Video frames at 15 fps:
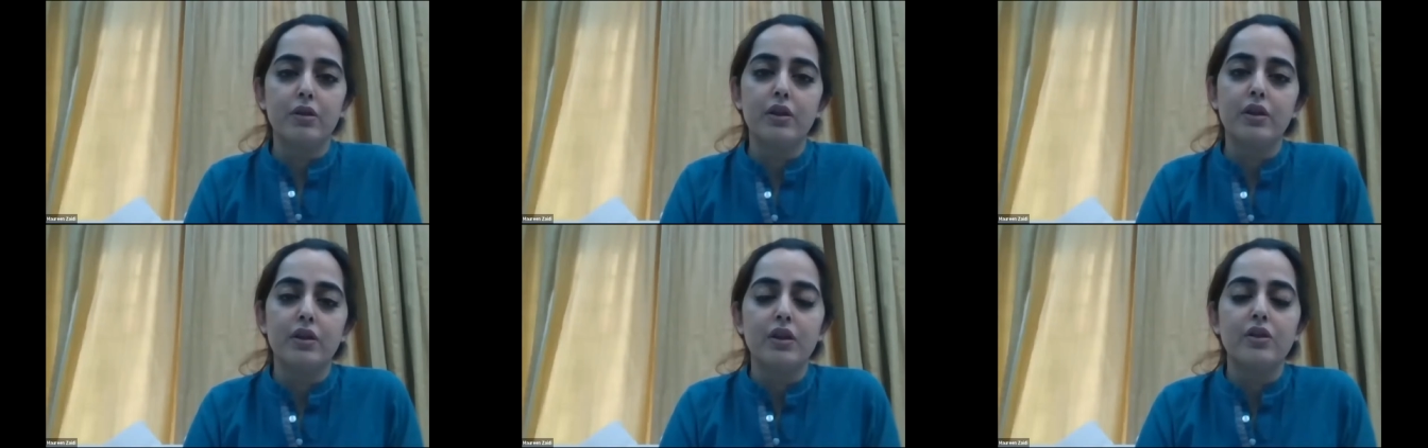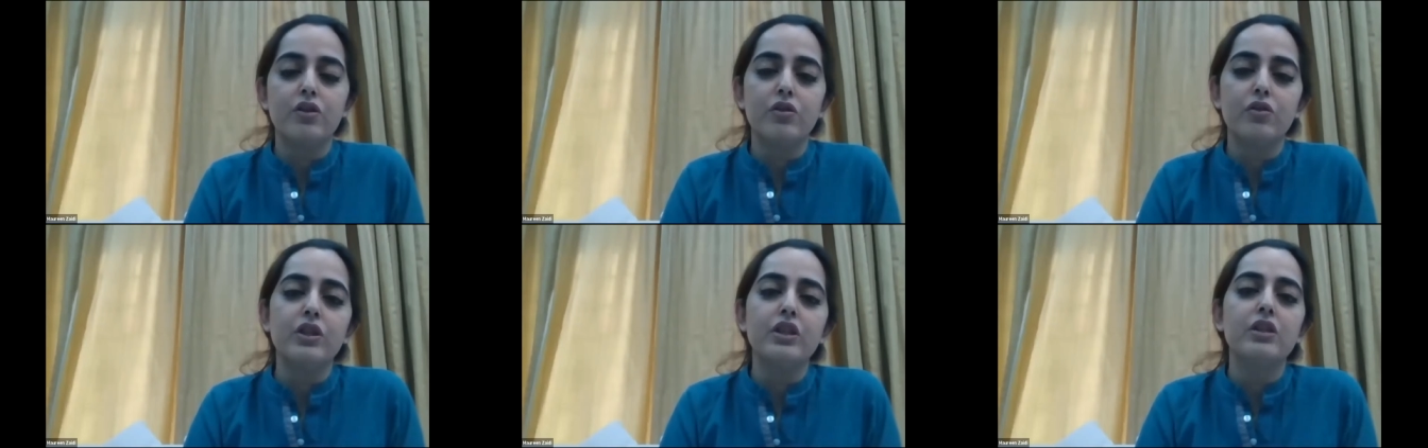uh, it,
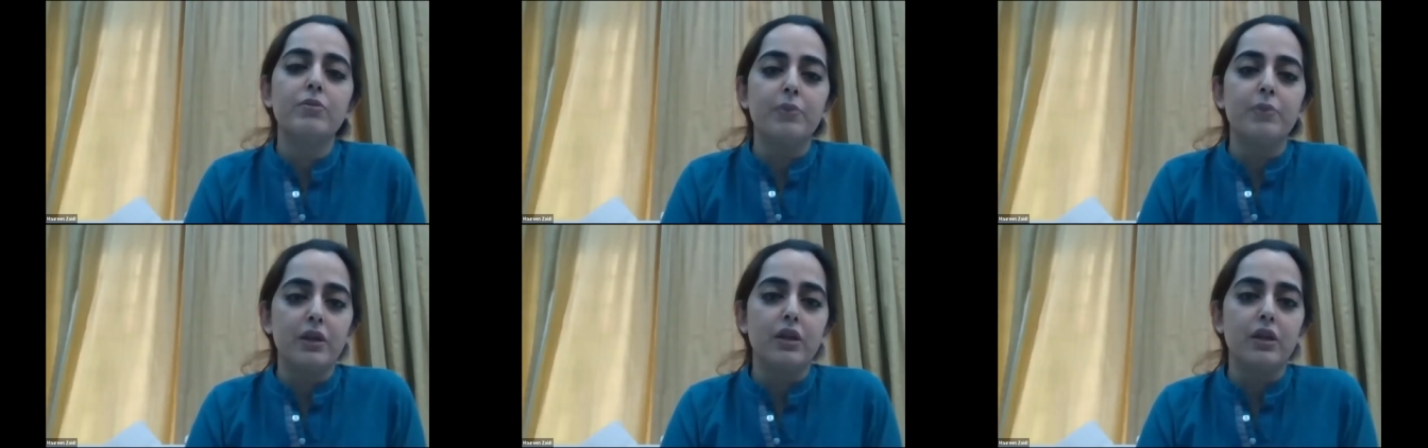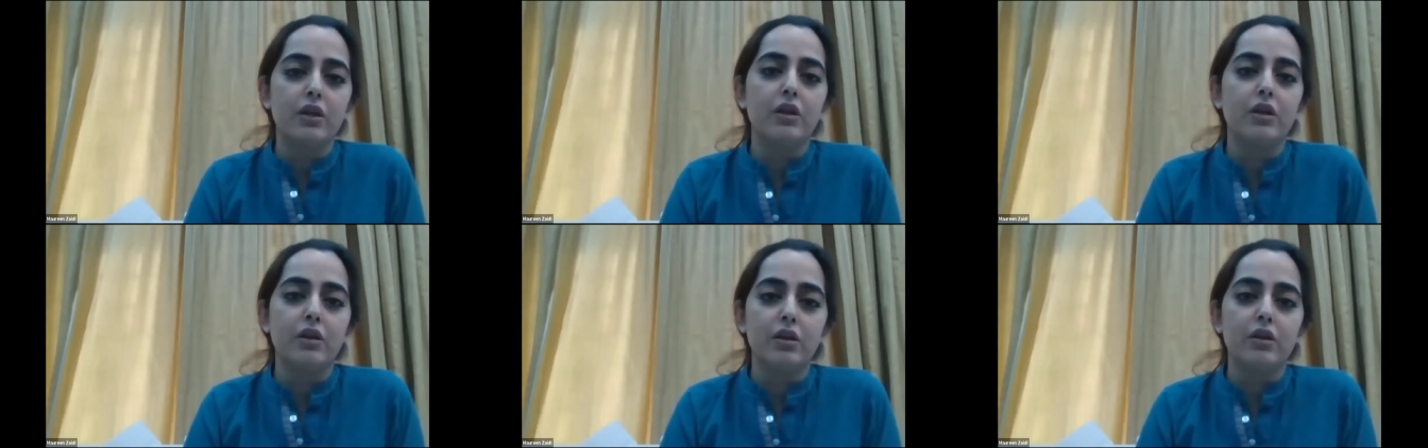it's a reasonable
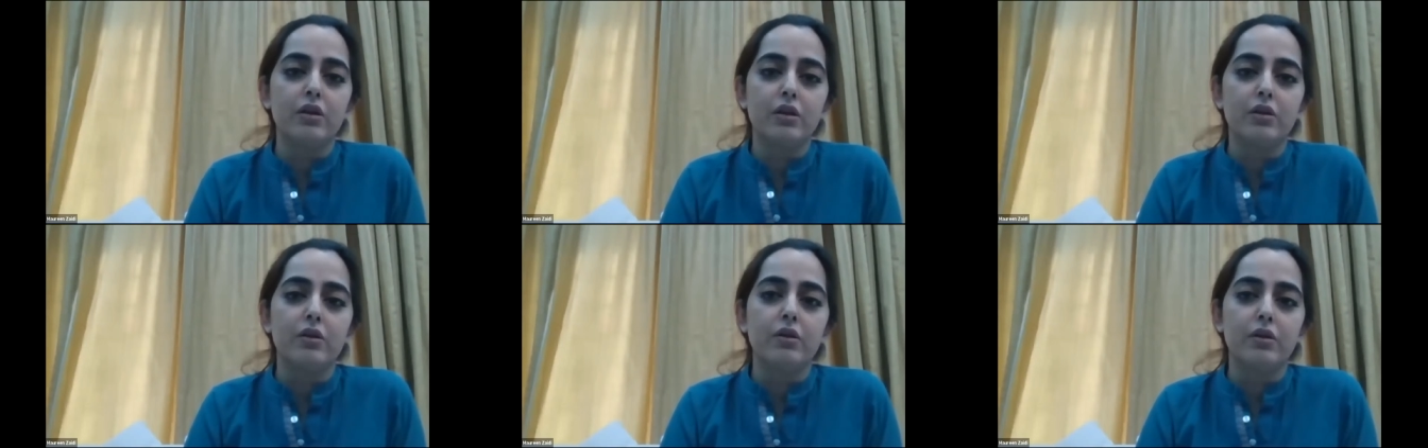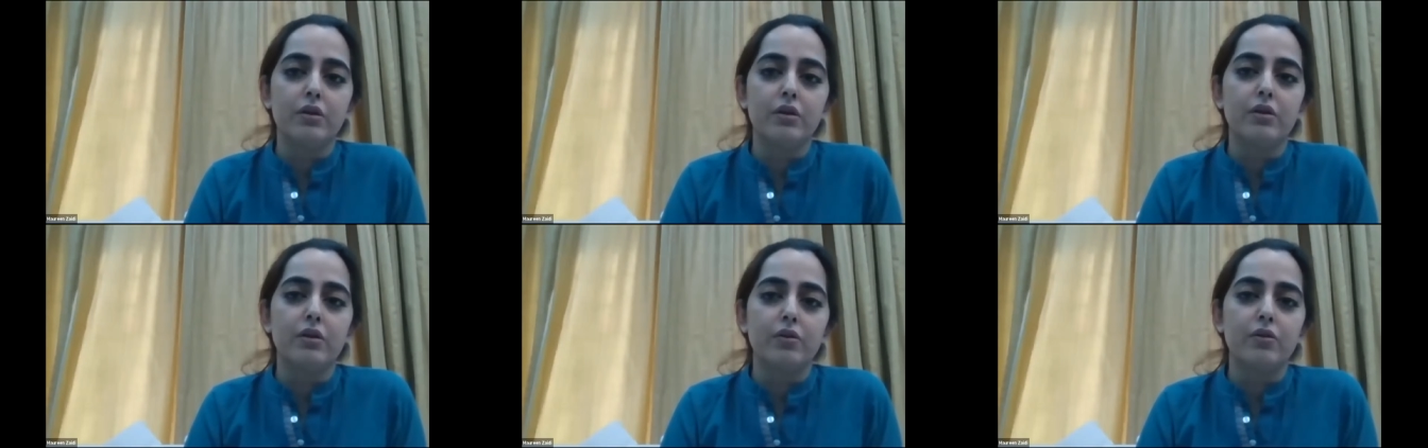uh,
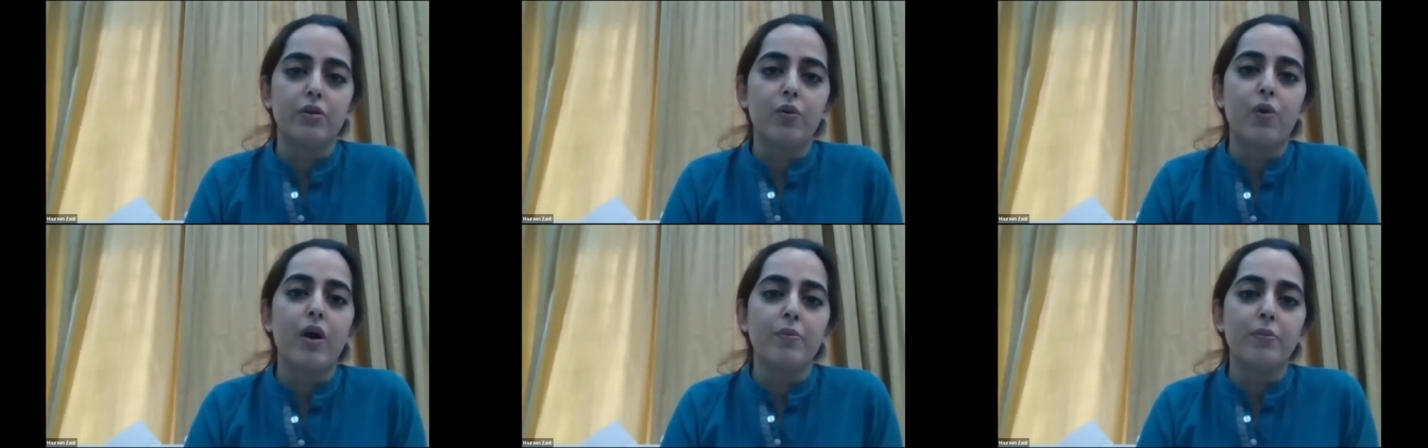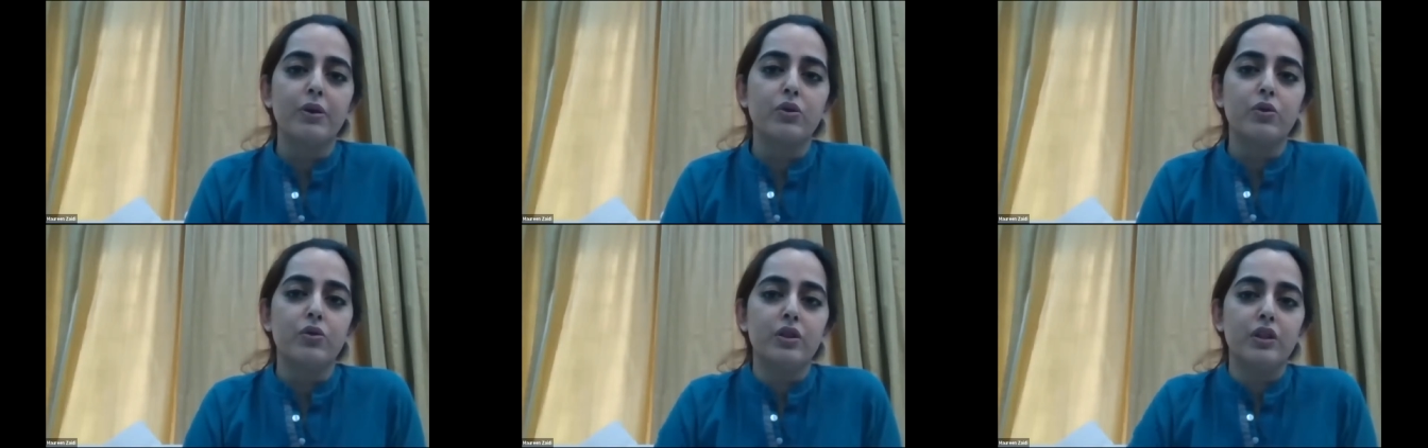uh,
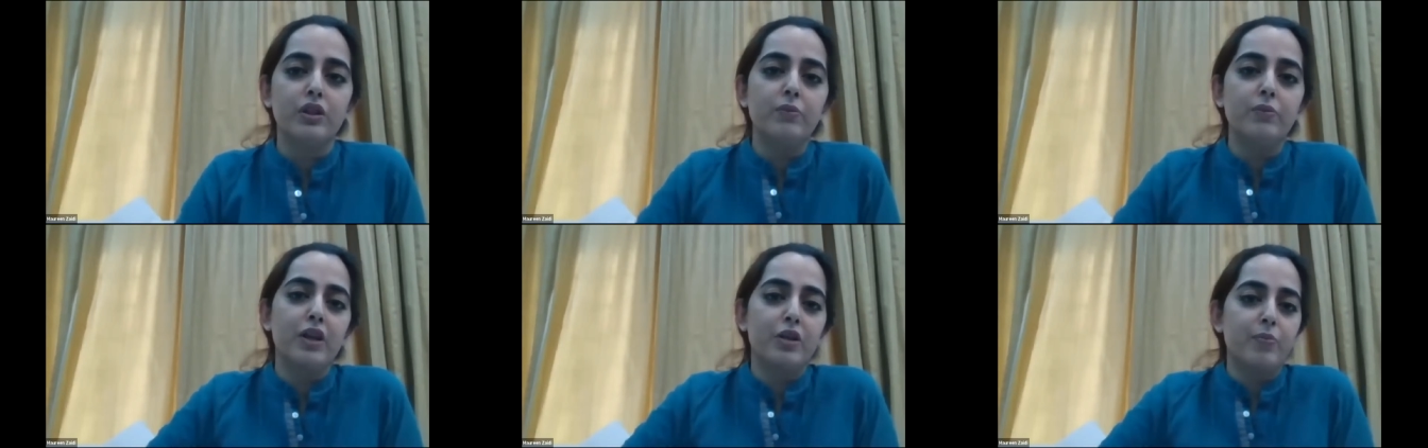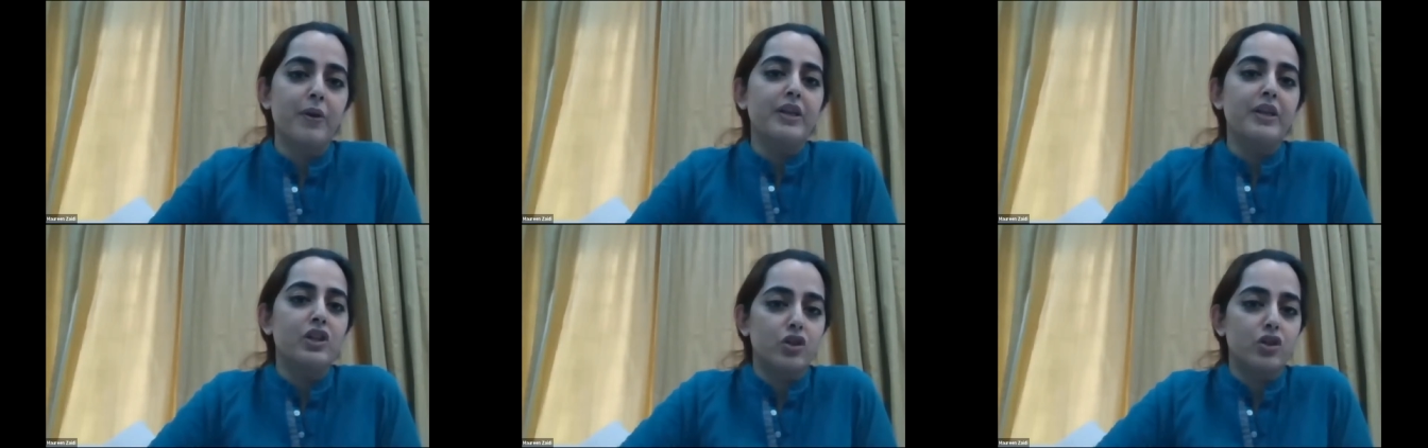requirement or reasonable
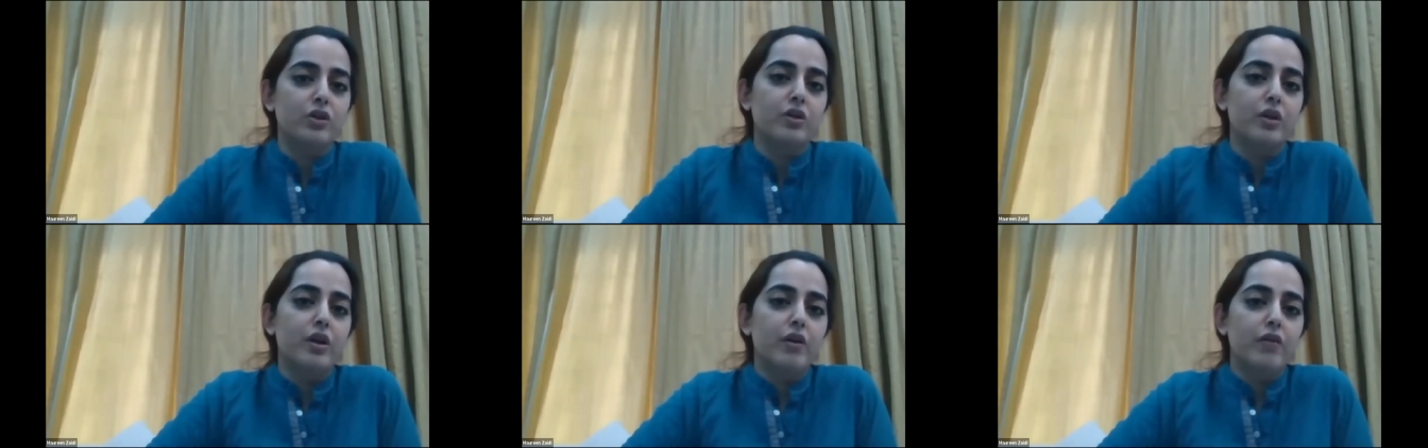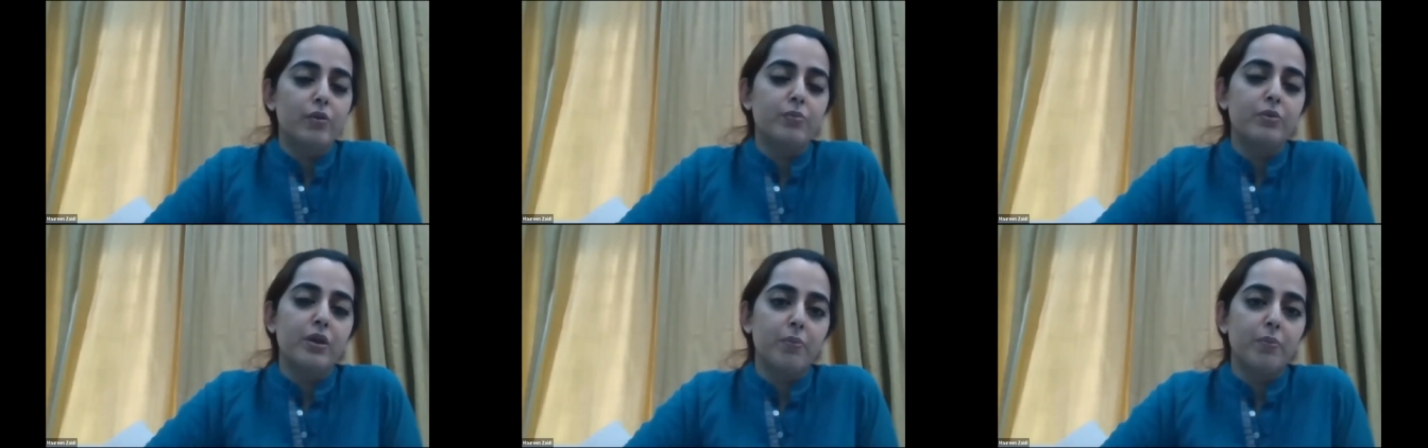expectation
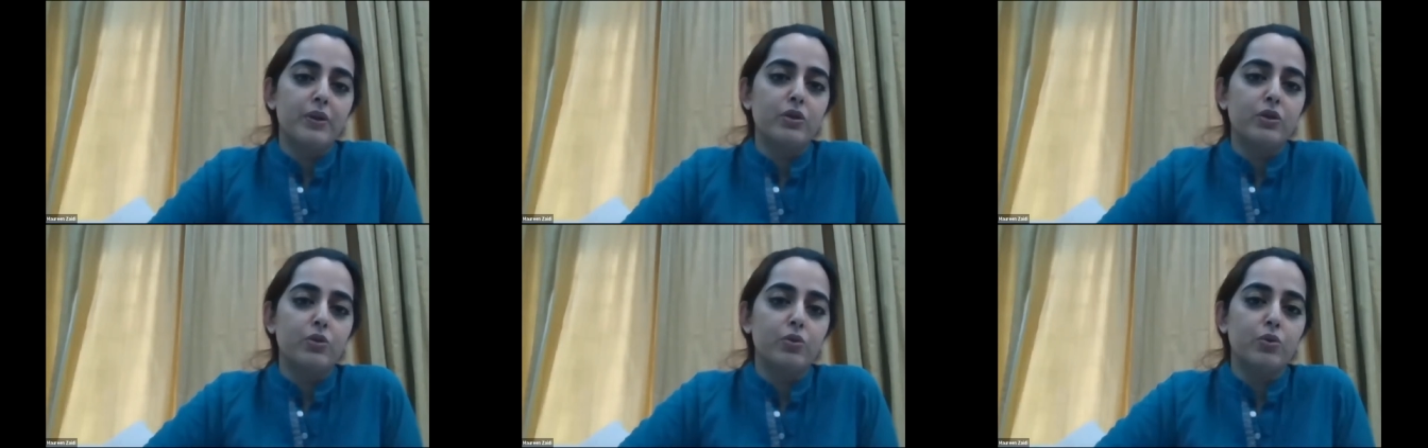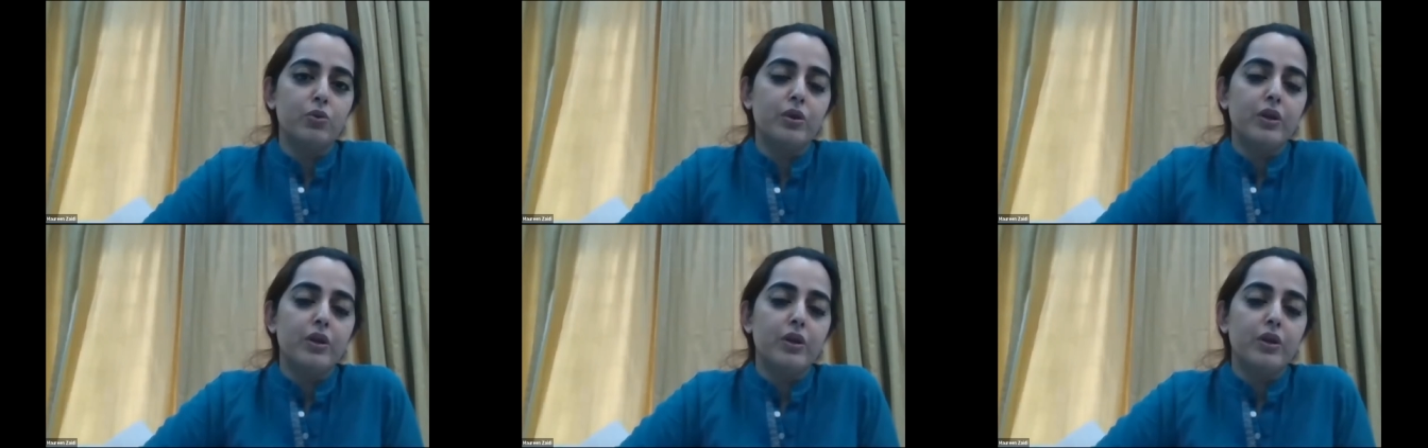from somebody to